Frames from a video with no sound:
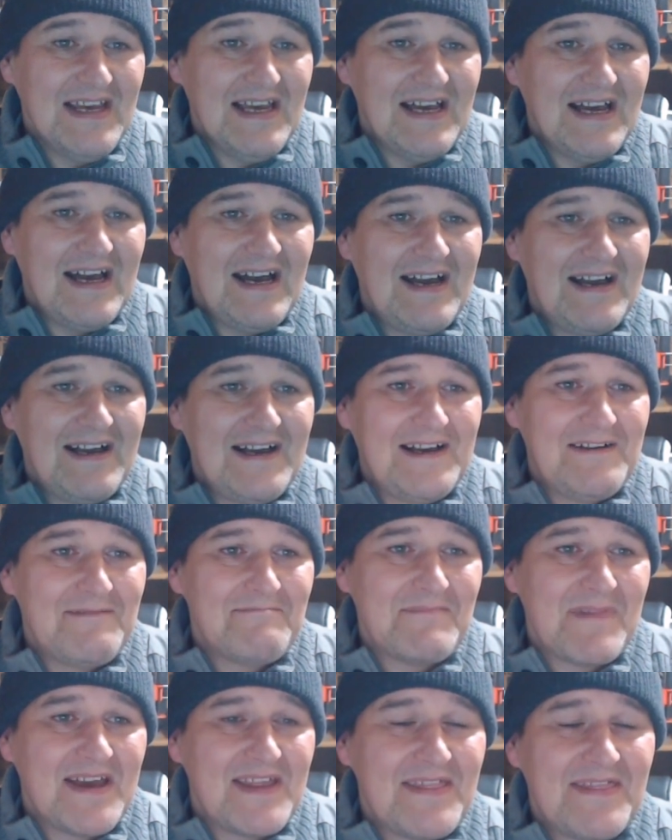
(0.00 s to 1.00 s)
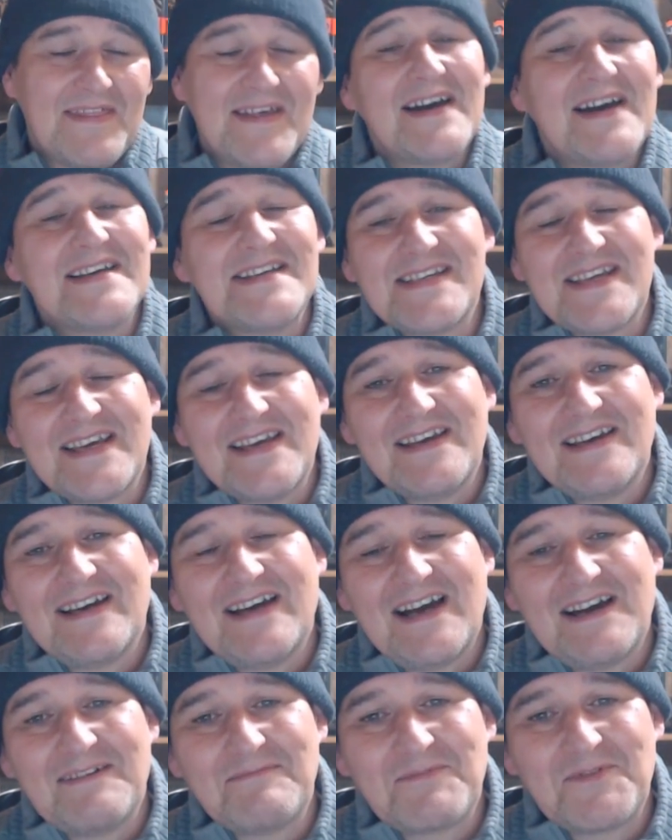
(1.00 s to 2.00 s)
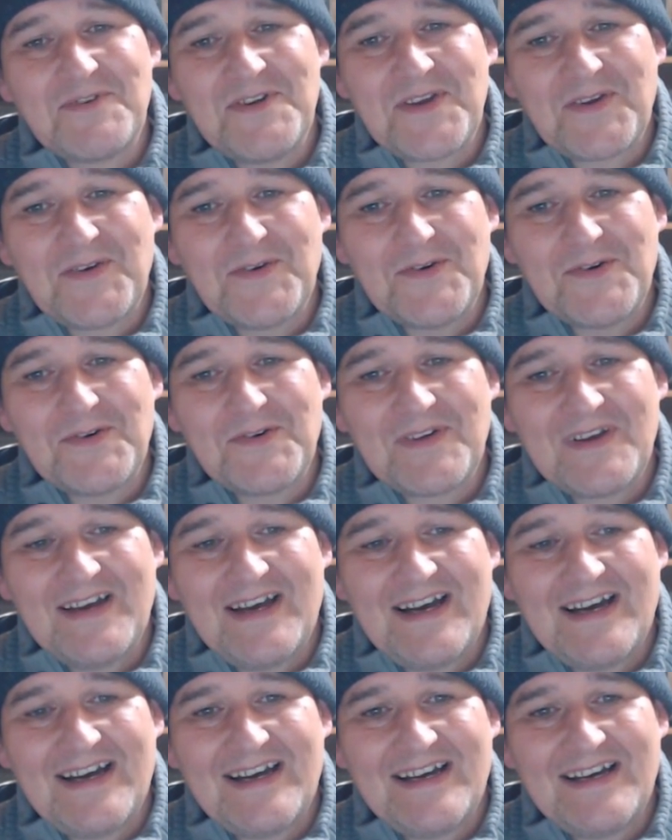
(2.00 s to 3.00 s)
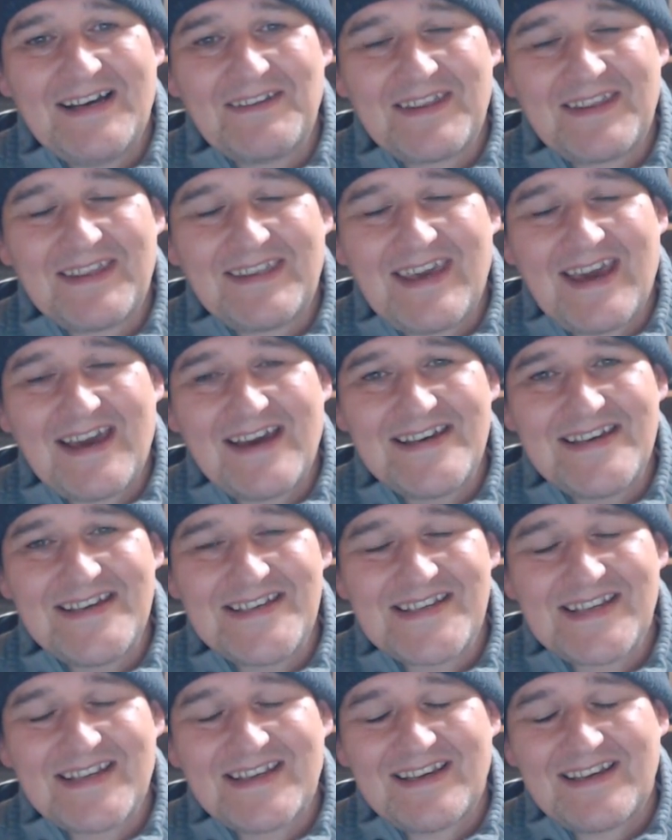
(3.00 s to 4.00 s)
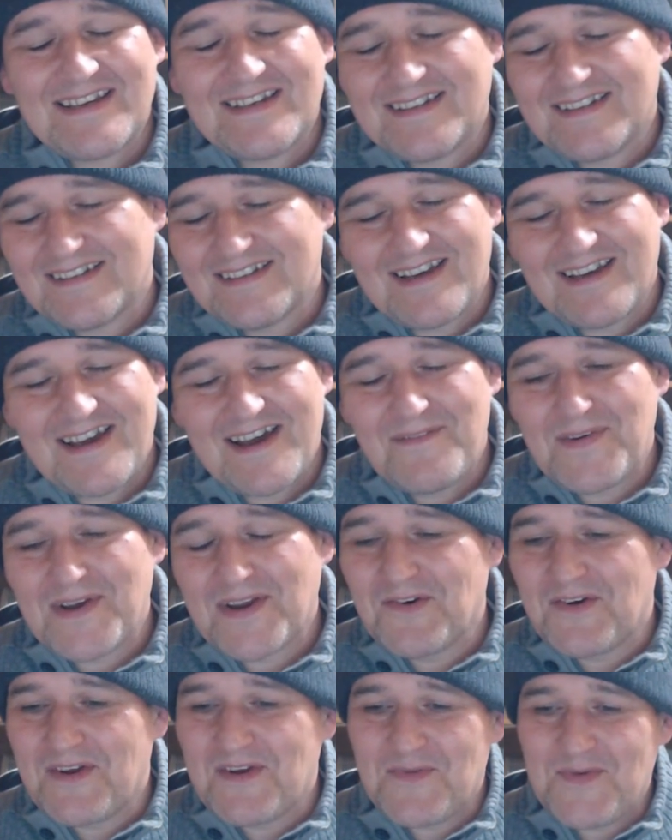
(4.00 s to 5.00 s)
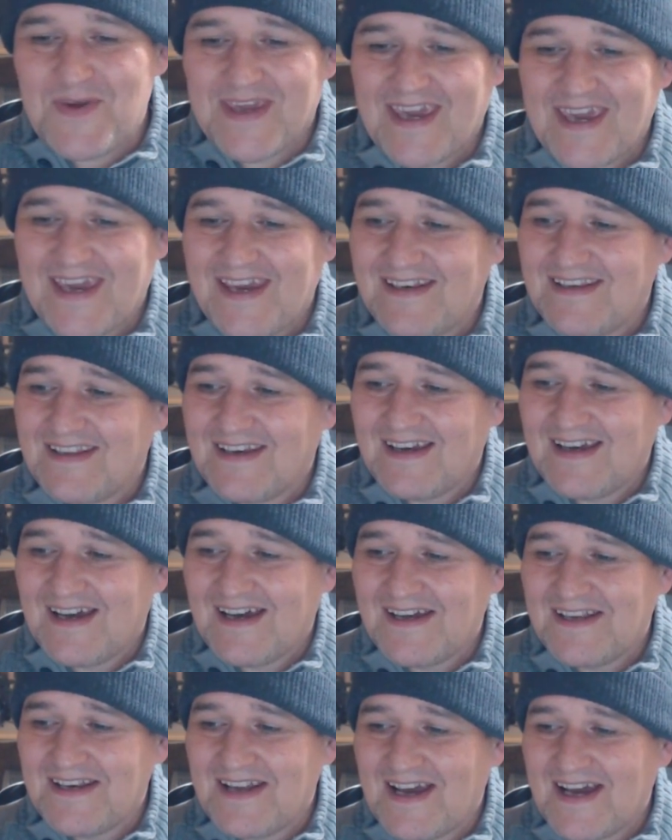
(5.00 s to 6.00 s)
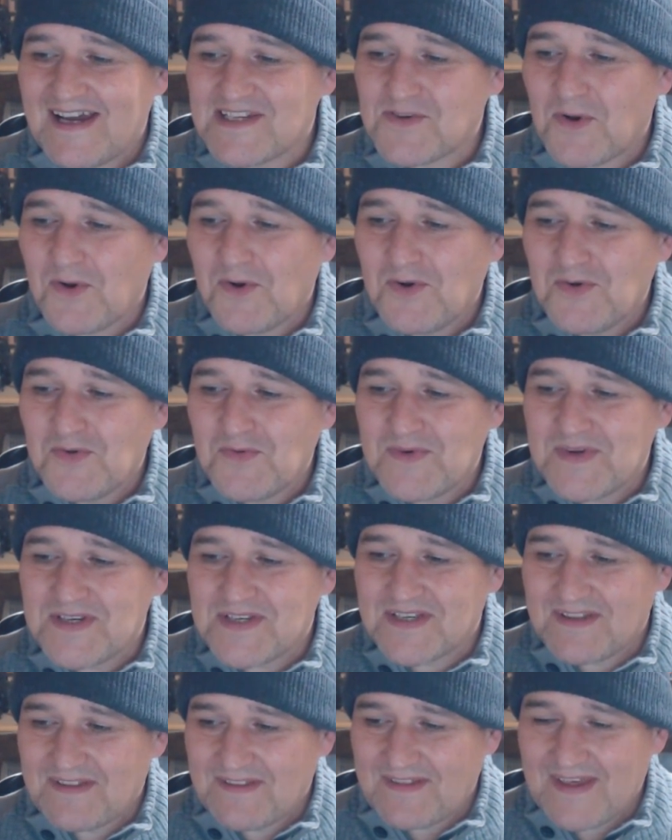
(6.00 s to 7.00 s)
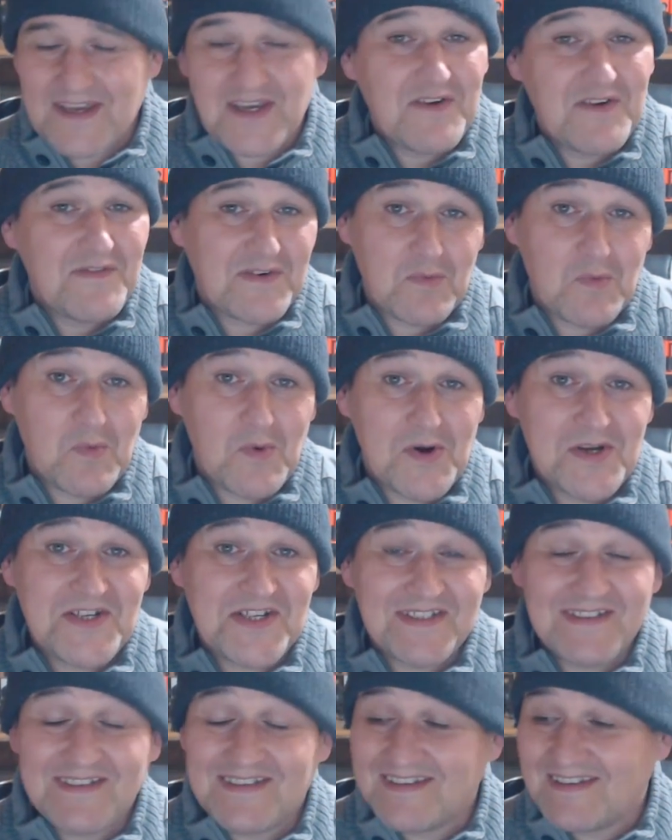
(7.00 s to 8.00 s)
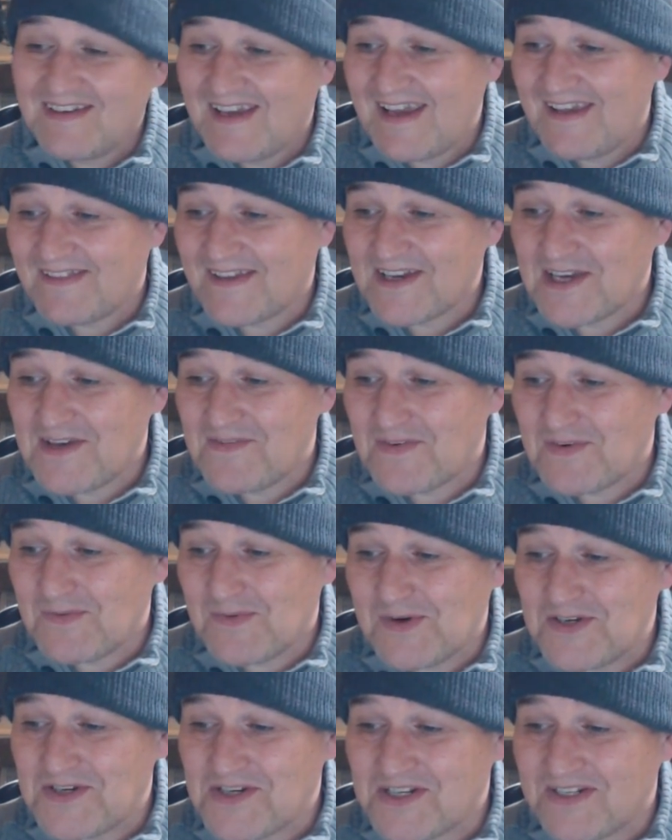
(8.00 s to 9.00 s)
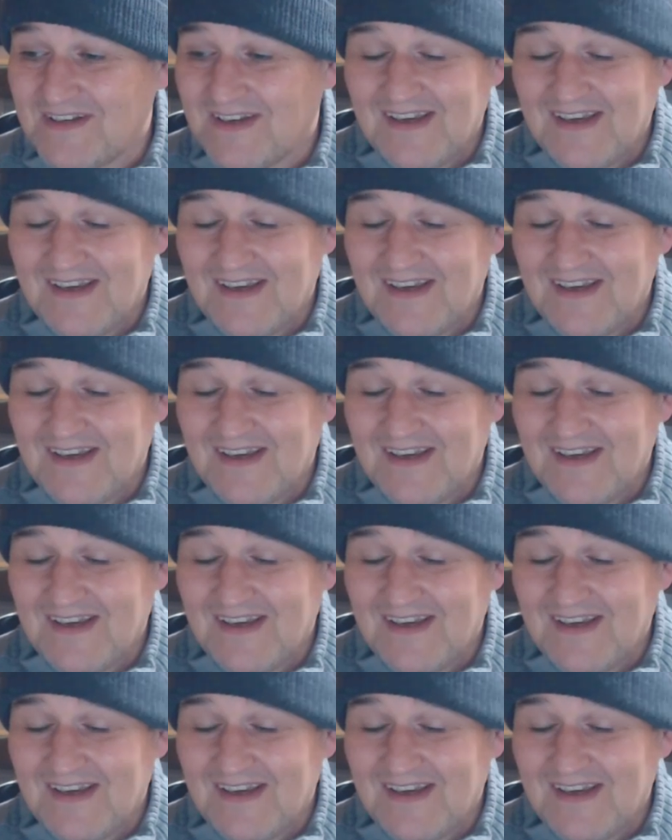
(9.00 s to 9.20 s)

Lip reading: That is it. I'm going to go. Guys, have a great weekend. And as always, thank you for watching. Thank you for watching.